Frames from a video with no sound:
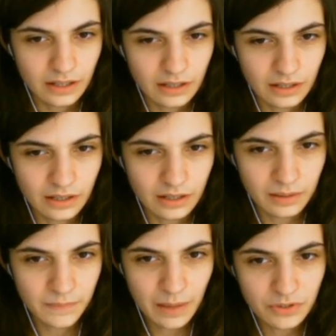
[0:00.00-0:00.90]

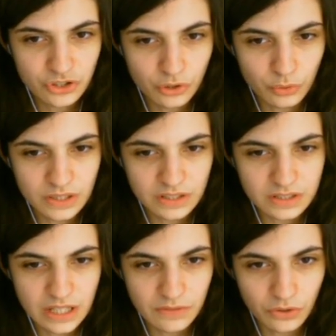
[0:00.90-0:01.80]
I'm not sure, queen
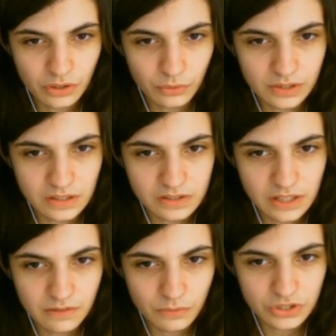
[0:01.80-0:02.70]
c7 or queen
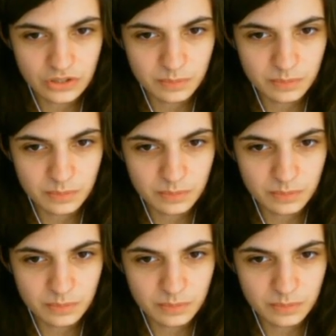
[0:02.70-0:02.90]
d7, which is